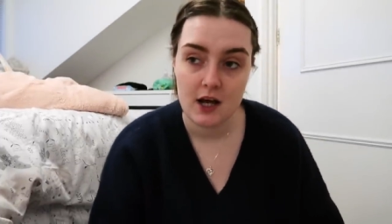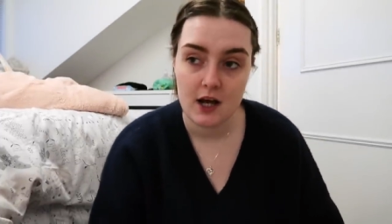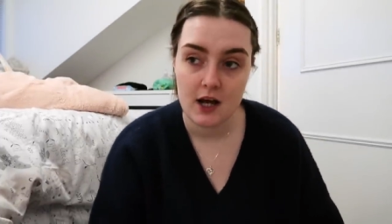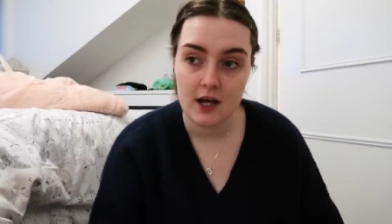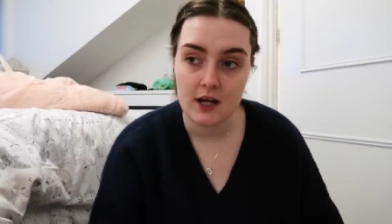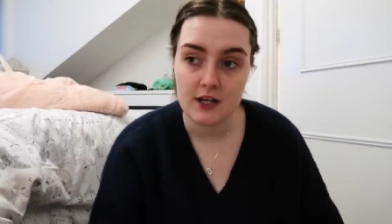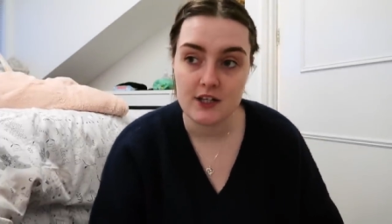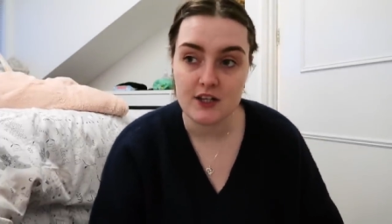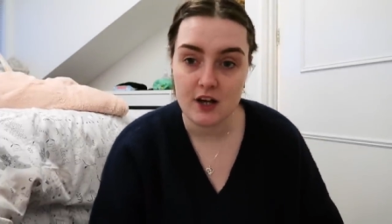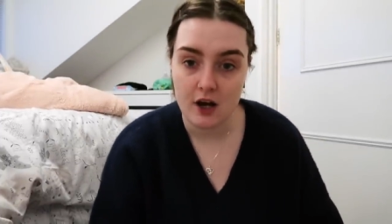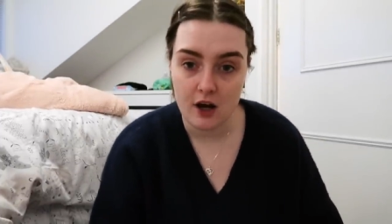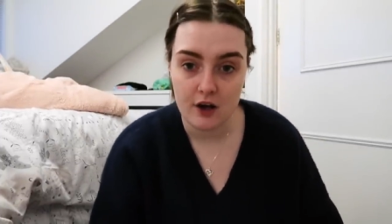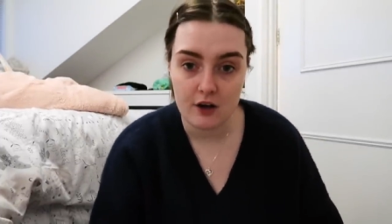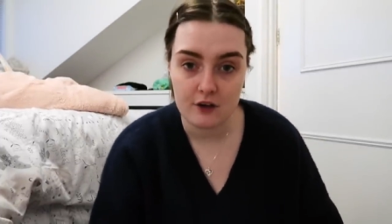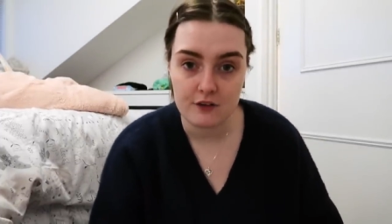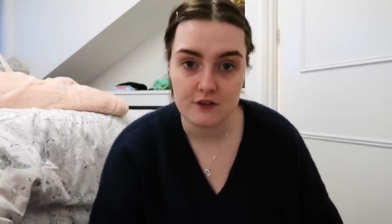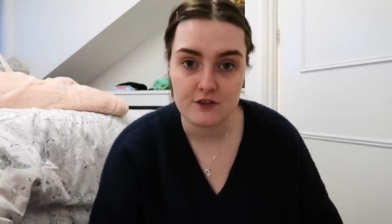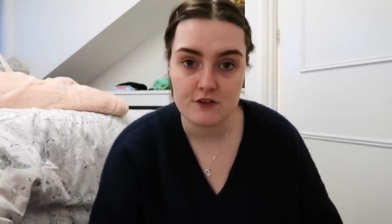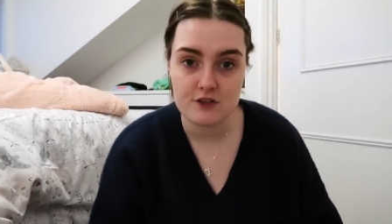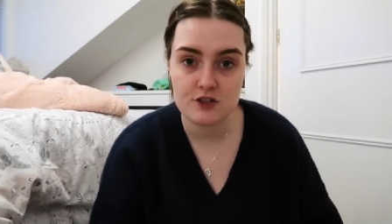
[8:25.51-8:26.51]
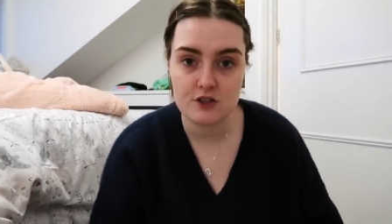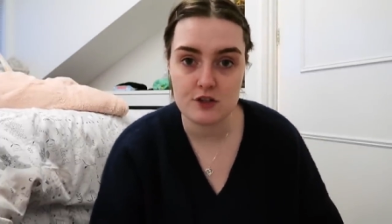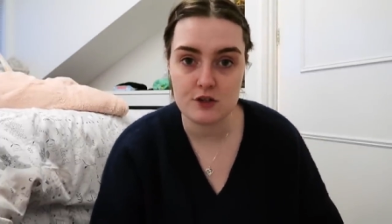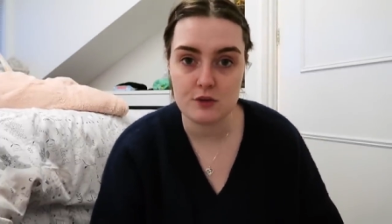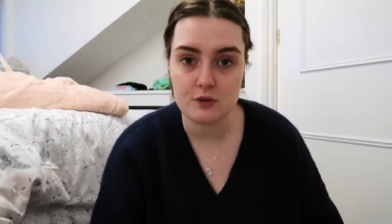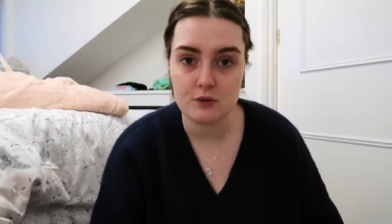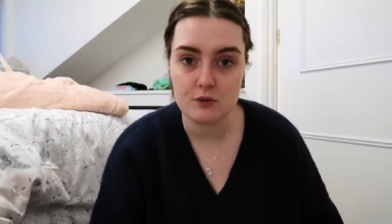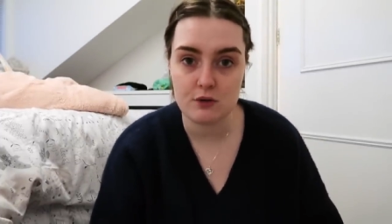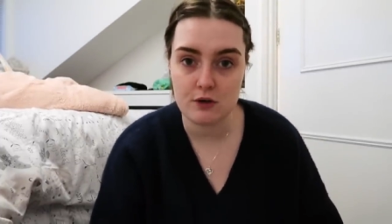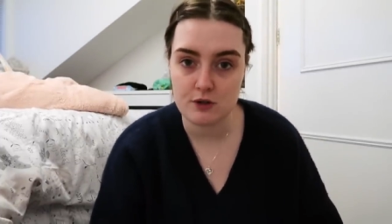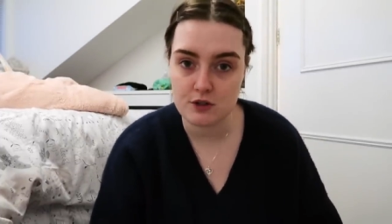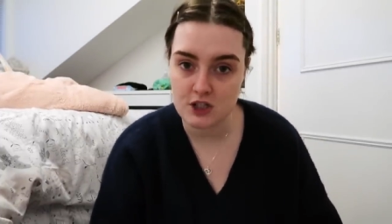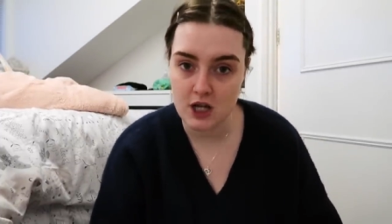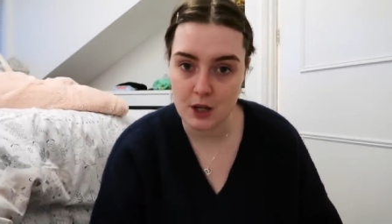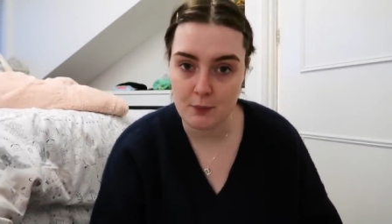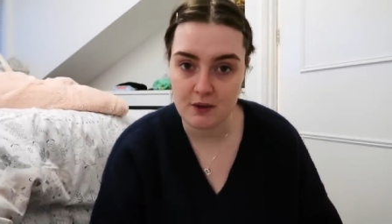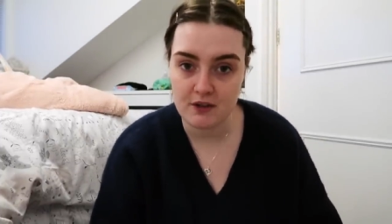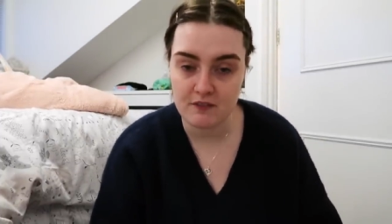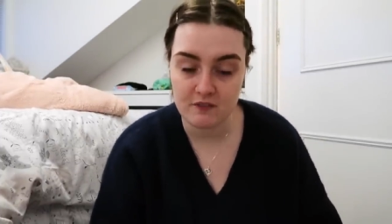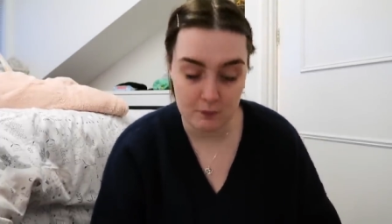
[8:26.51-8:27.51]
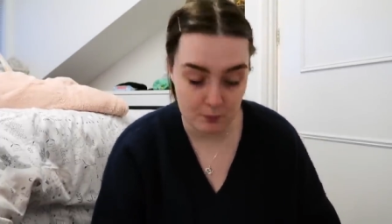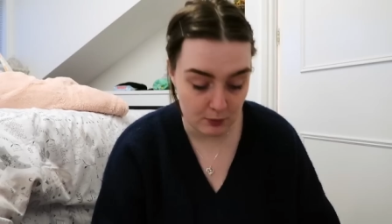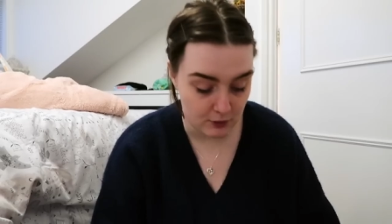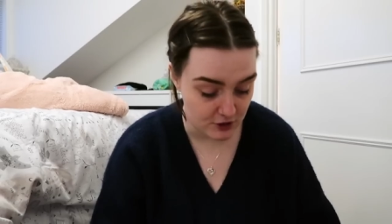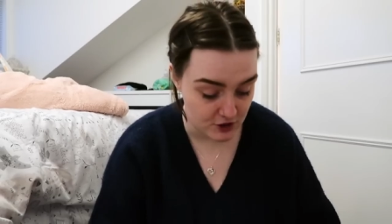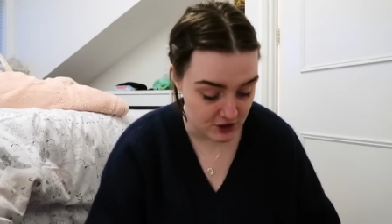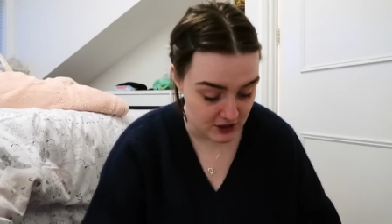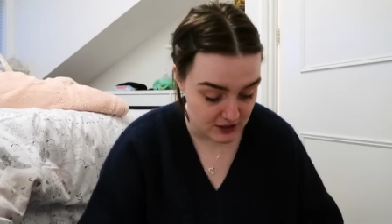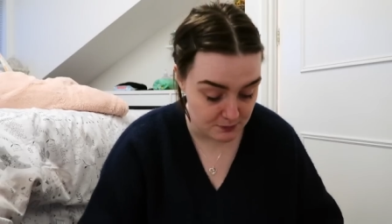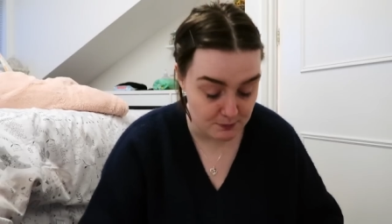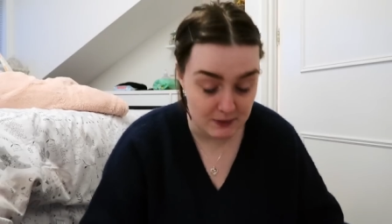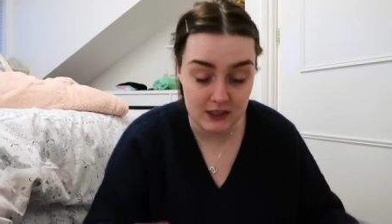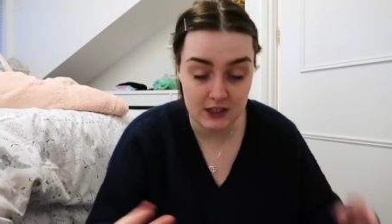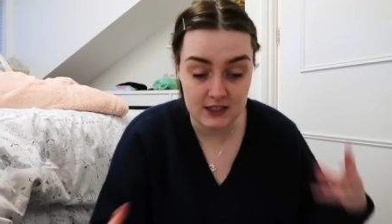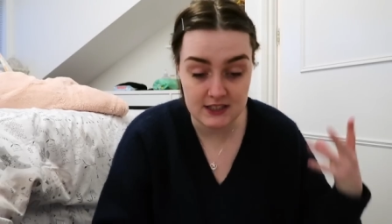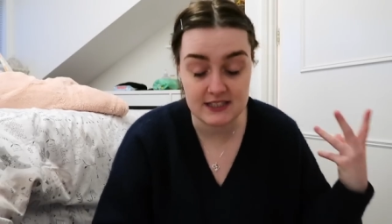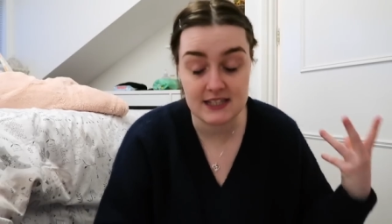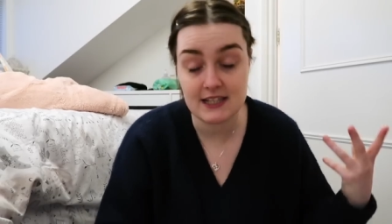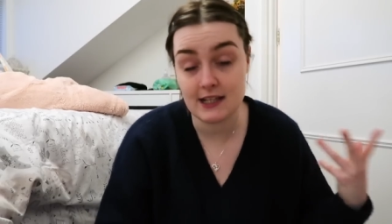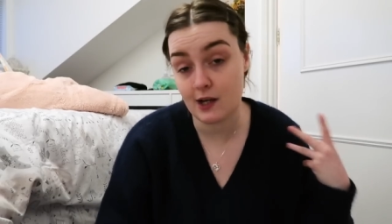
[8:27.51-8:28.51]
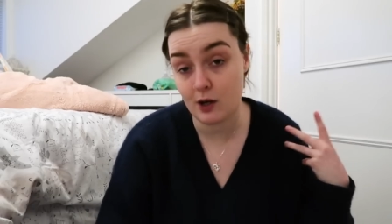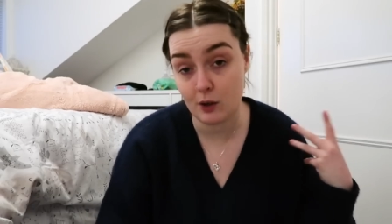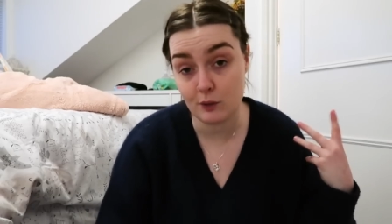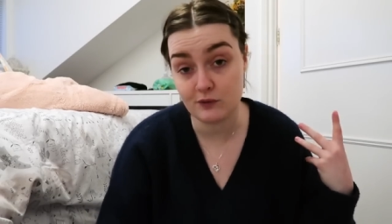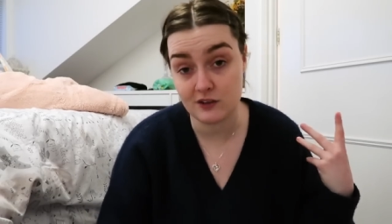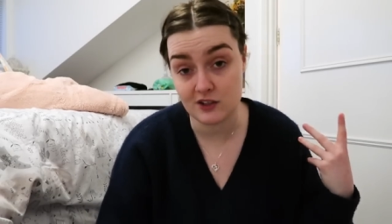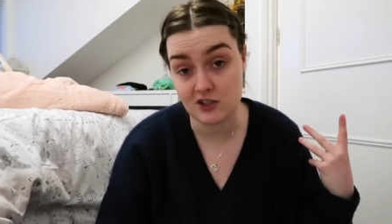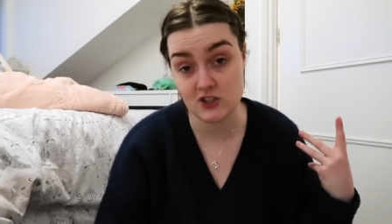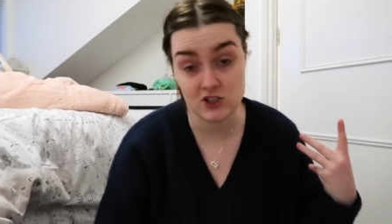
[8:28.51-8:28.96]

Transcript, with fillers: uh, yarn to crochet with for plushies because they hold their